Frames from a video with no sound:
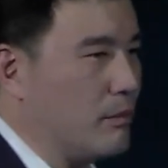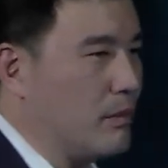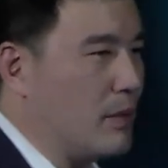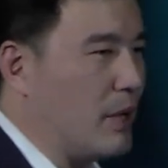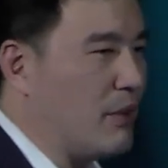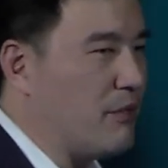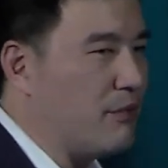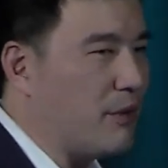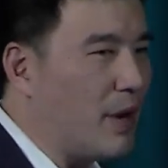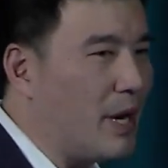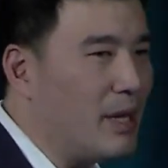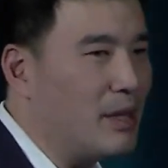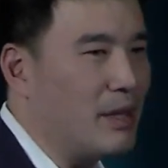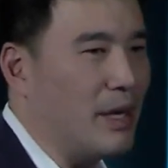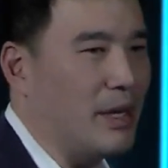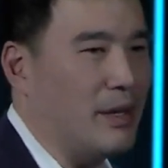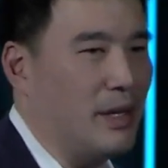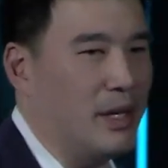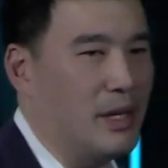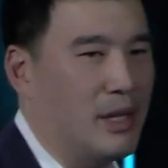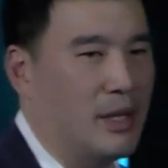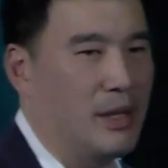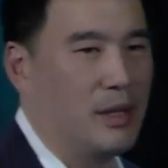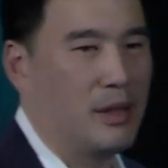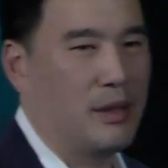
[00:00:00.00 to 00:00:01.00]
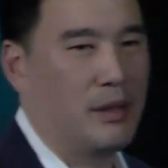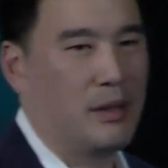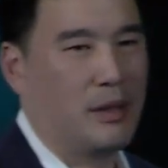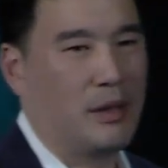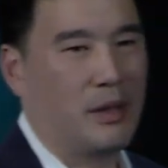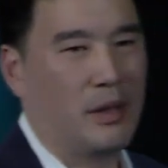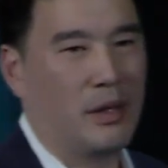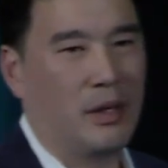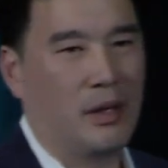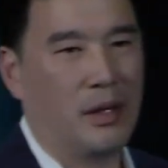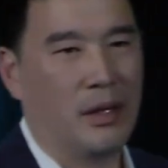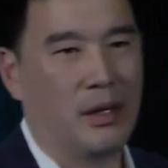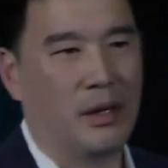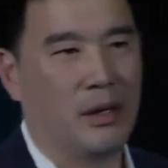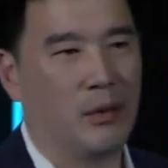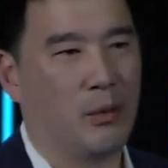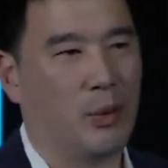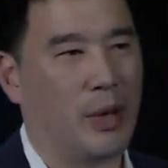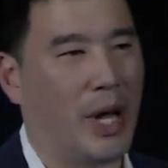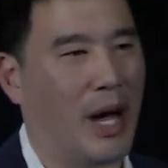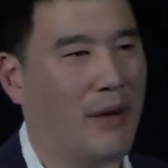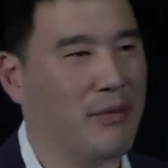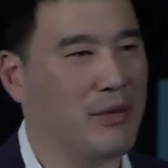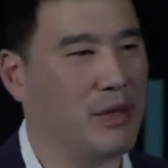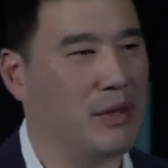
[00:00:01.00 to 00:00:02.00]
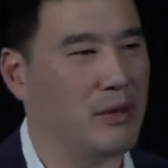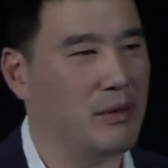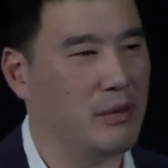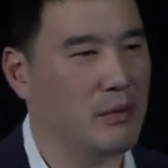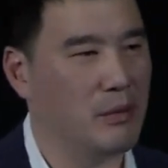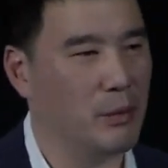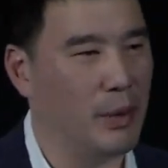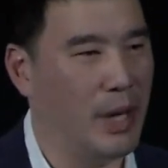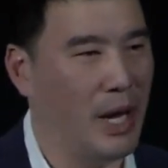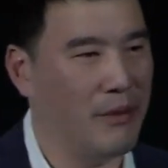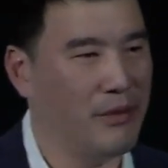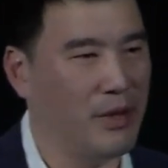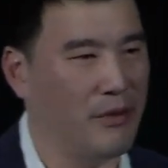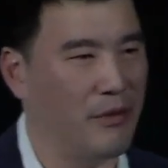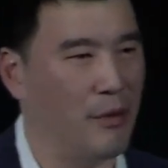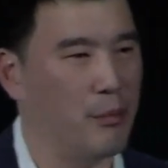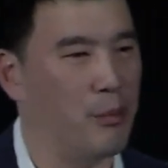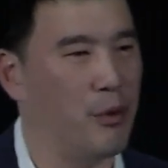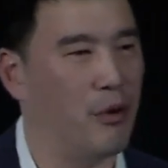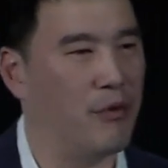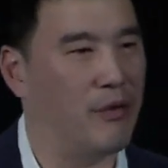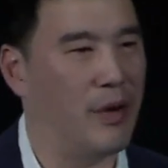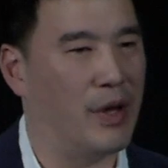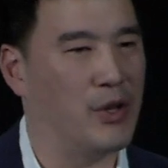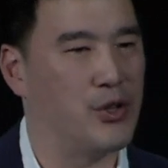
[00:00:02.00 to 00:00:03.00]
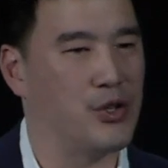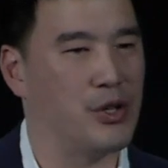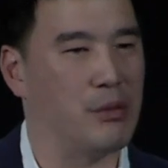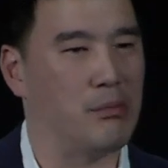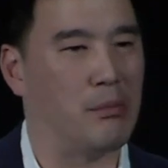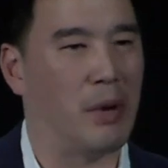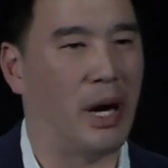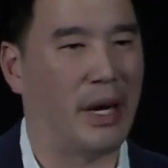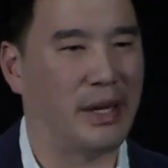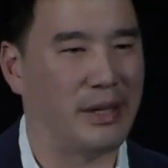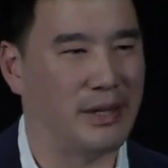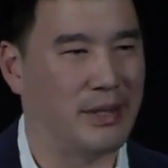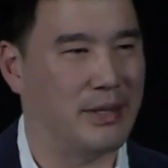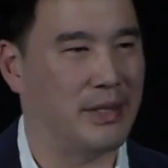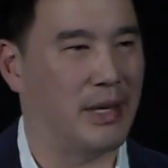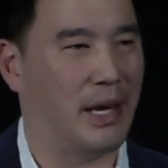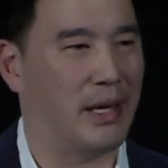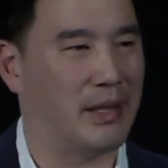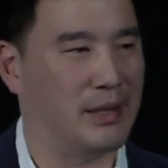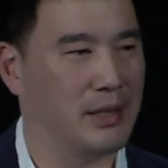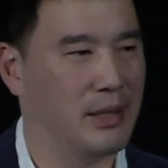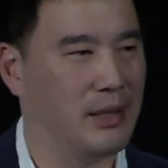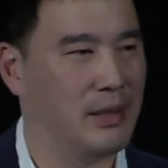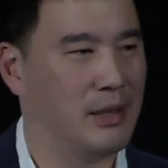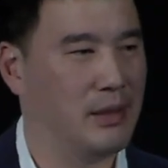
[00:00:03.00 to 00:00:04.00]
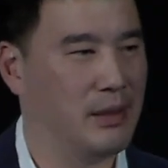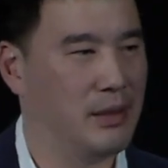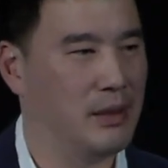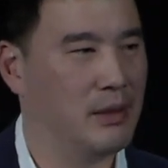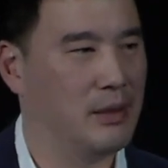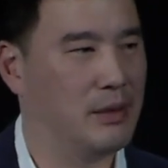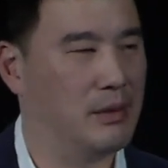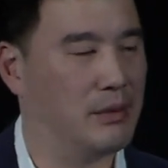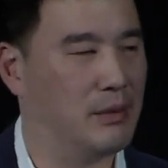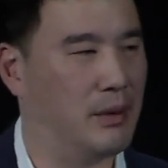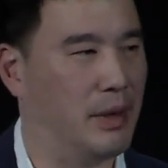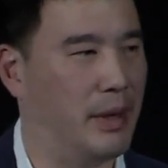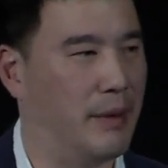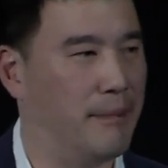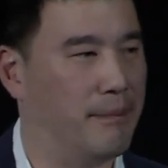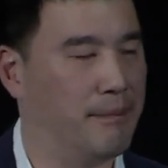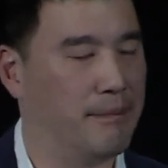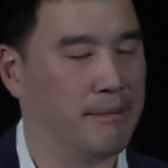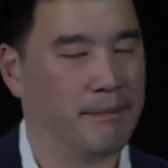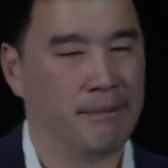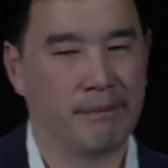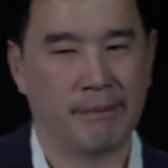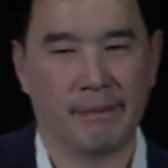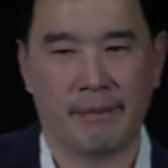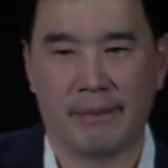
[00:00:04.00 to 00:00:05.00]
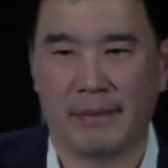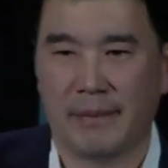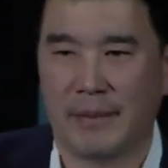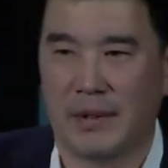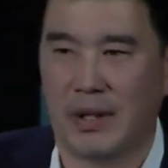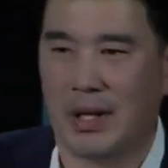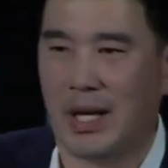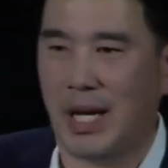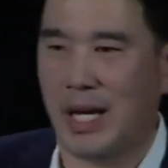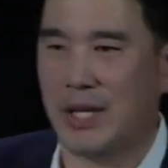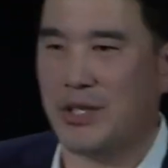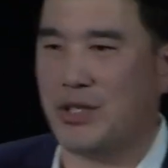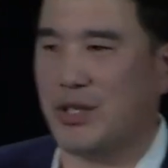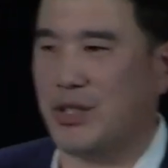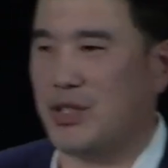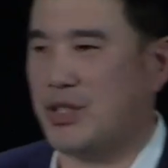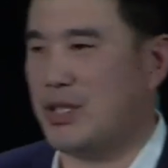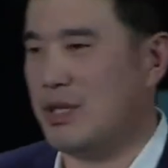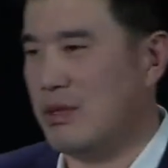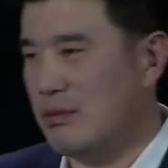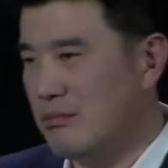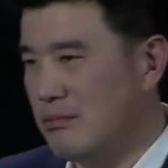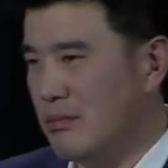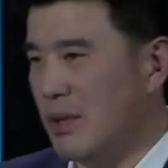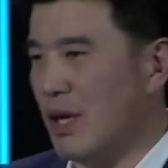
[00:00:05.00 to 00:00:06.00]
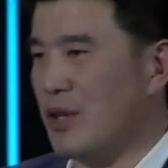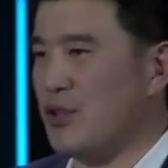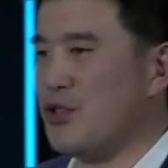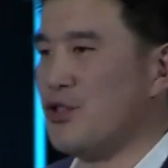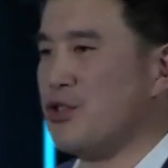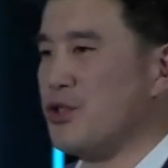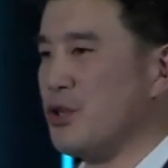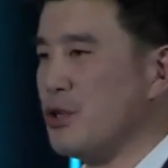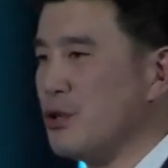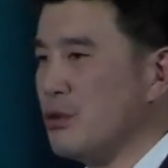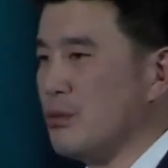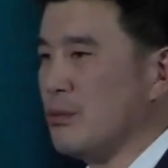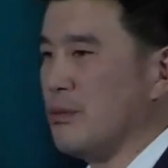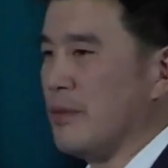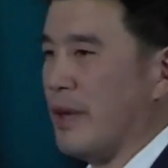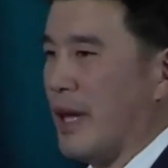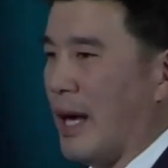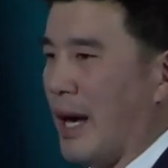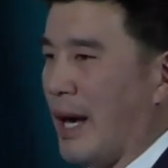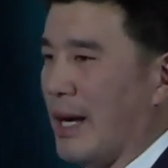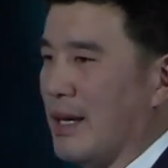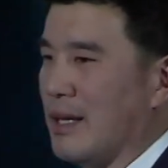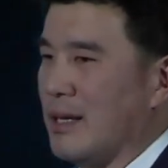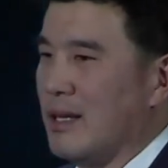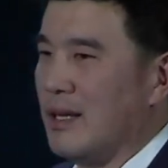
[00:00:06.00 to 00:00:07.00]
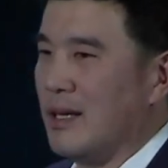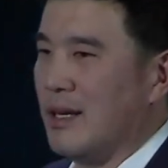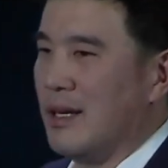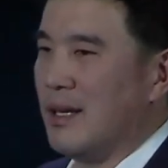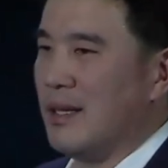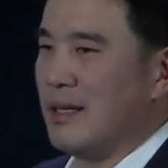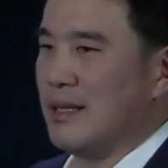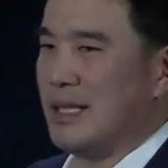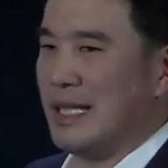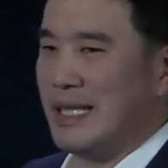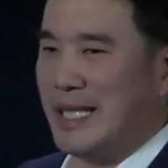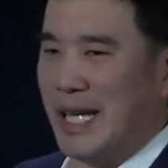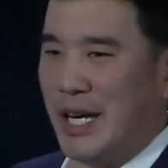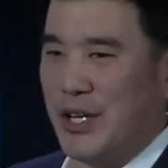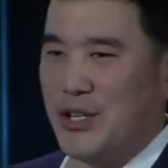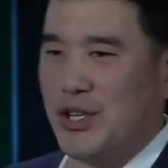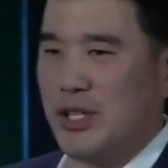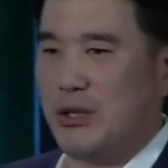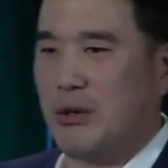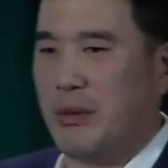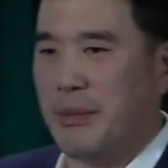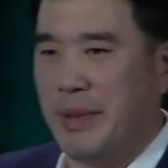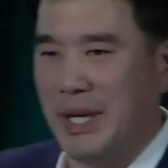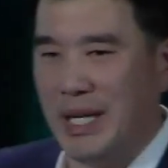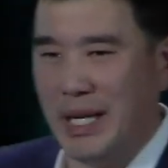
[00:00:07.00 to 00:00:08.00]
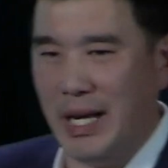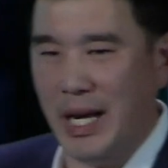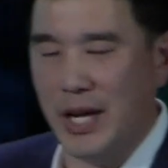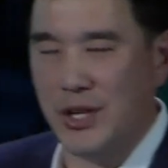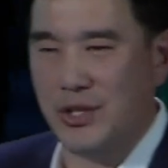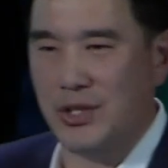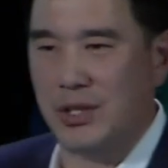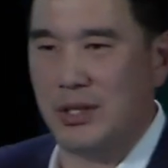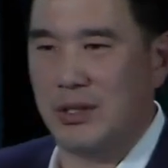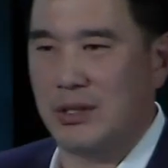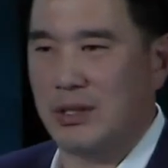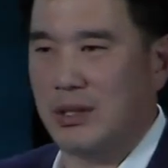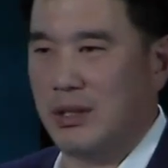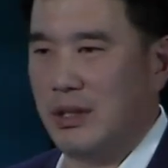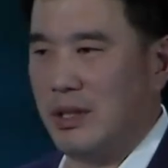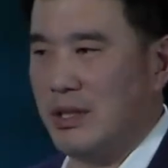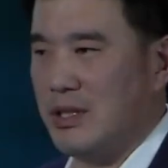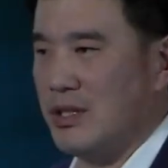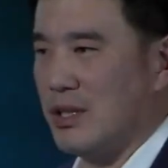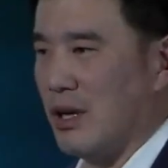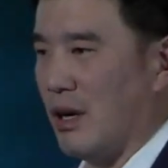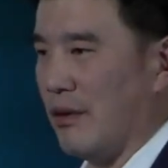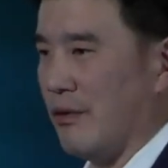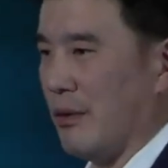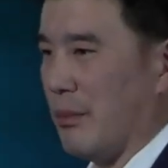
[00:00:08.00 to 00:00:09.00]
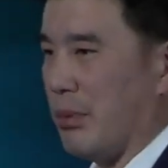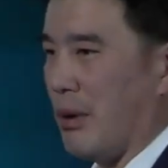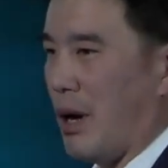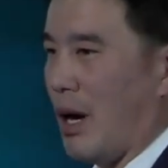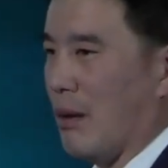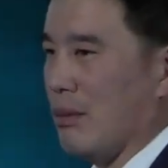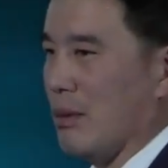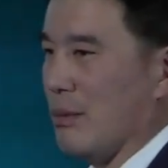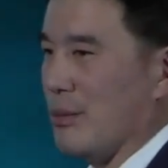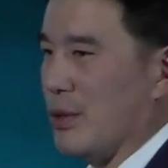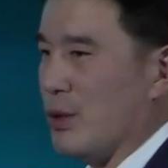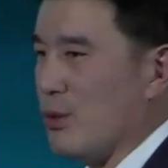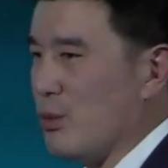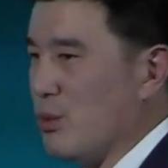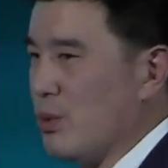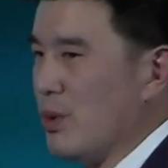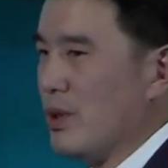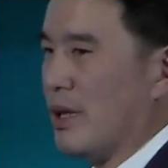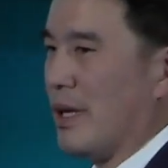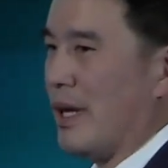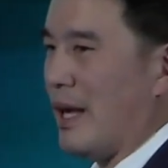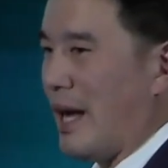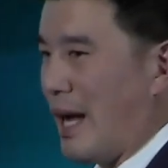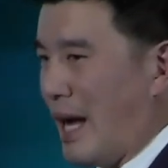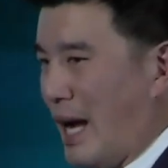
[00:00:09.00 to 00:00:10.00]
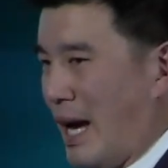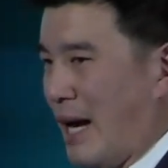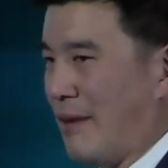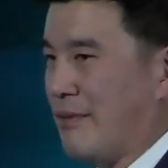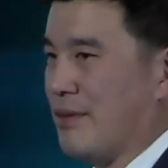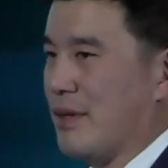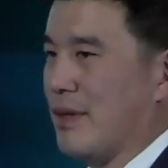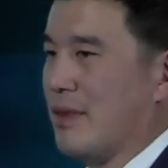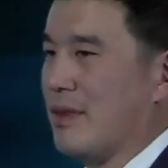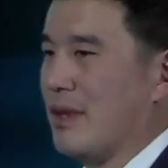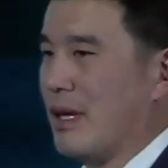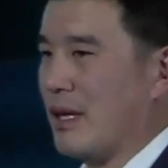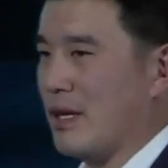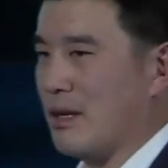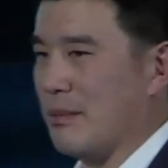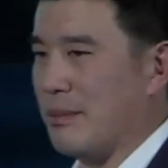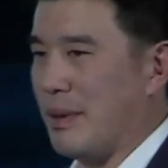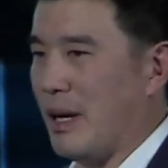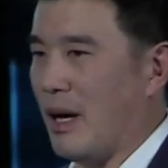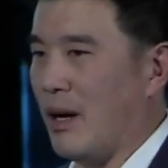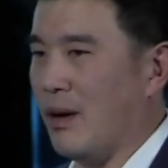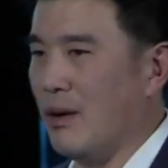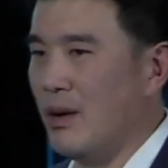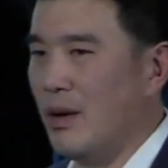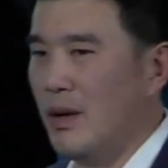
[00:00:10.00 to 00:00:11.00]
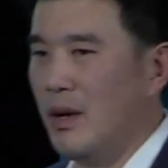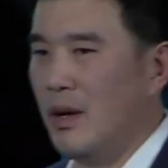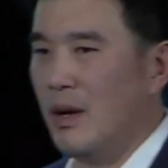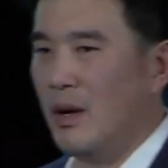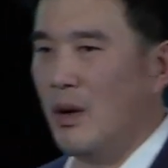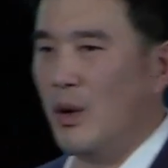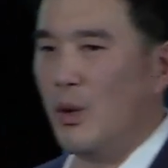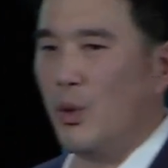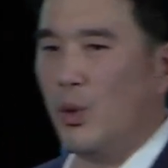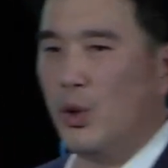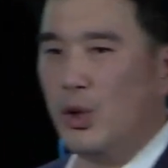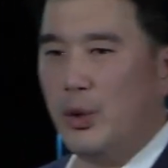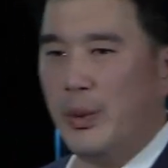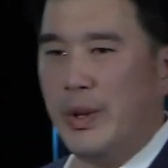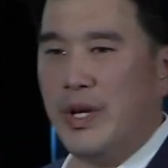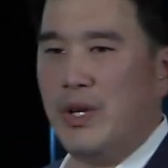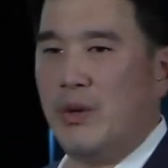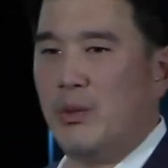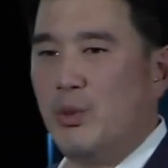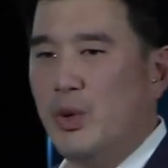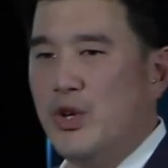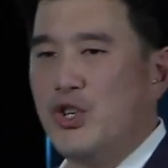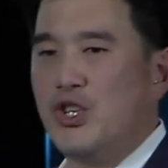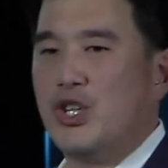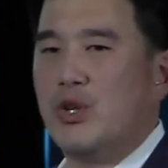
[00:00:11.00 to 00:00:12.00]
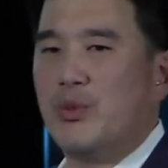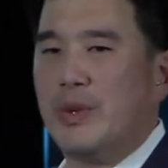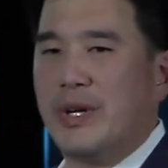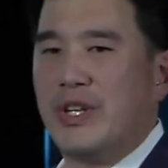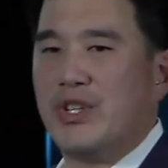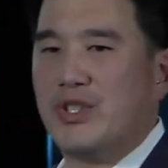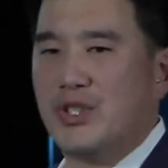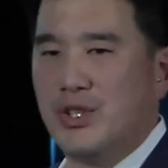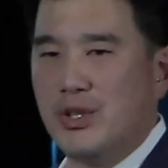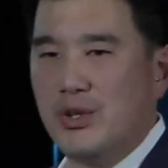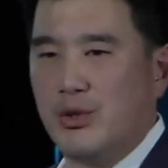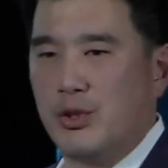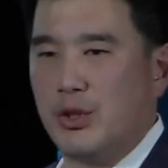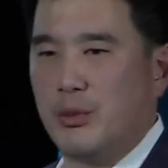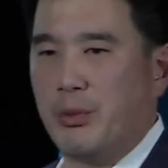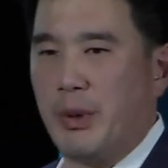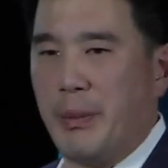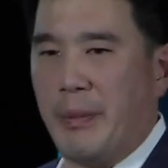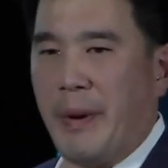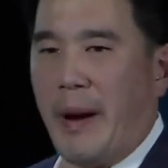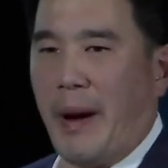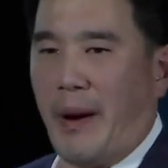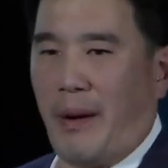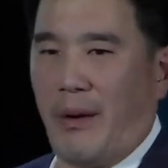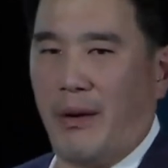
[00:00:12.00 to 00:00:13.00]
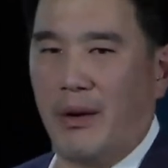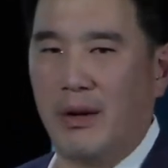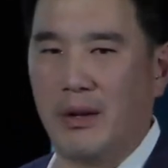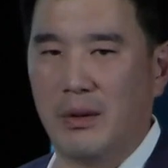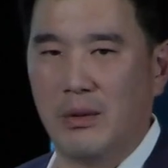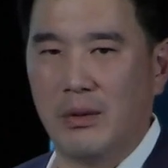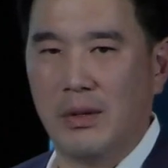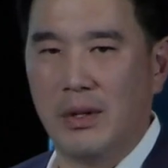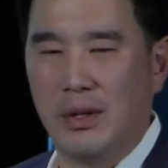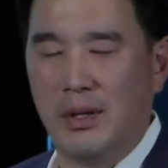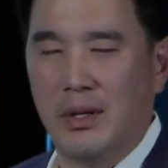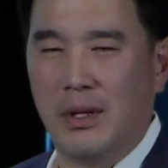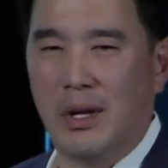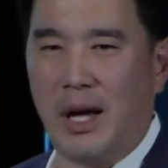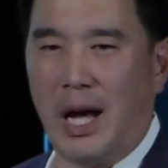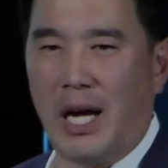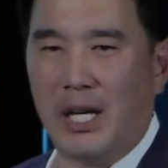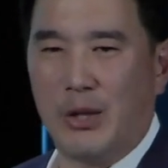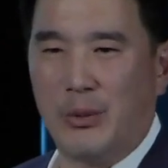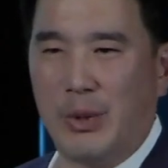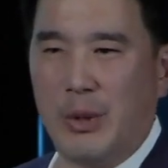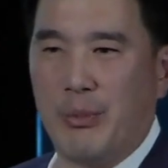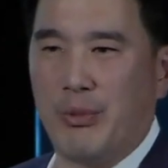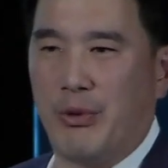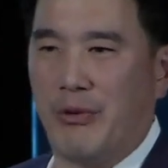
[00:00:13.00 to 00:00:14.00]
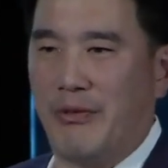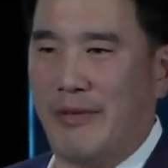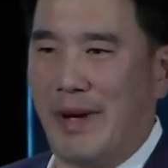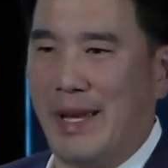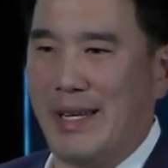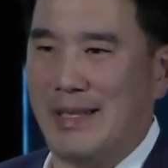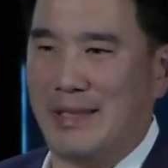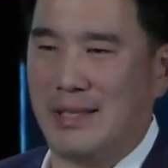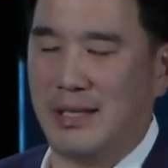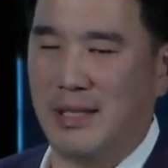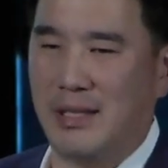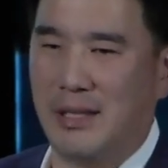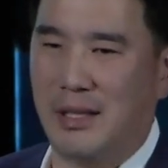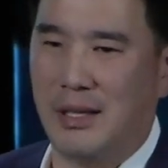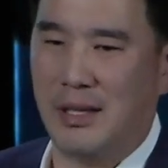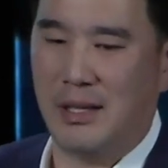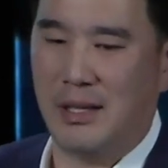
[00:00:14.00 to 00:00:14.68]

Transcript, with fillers: And finally, I think we have to, we have to have a prevention mindset, right? You can't just assume that detection and remediation is going to solve the problem. You really have to think about what do we, what should we do to prepare? How do we prevent?